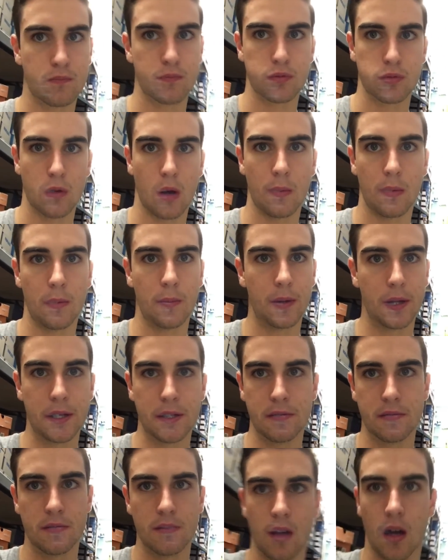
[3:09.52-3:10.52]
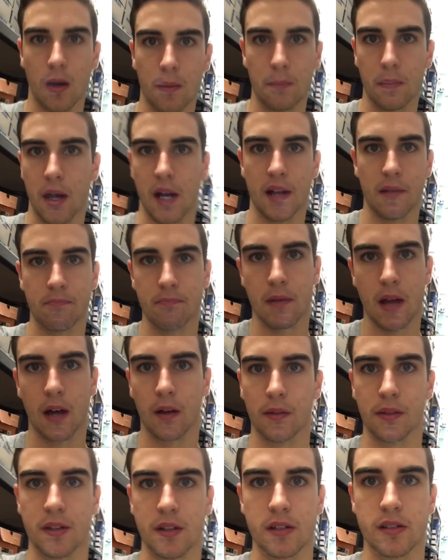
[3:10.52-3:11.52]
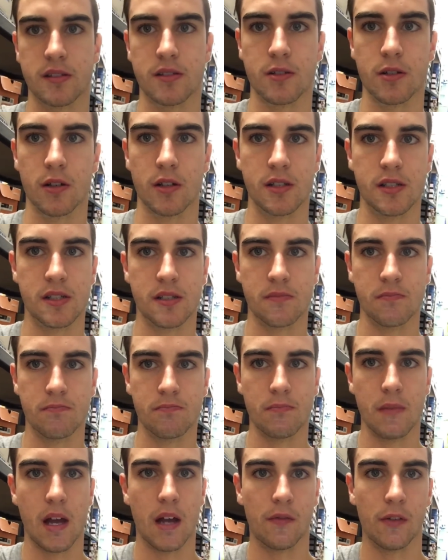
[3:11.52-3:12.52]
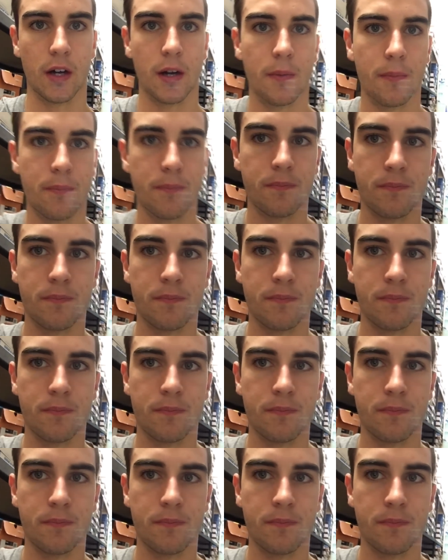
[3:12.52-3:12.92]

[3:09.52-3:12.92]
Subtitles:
Probably not my healthiest choice ever.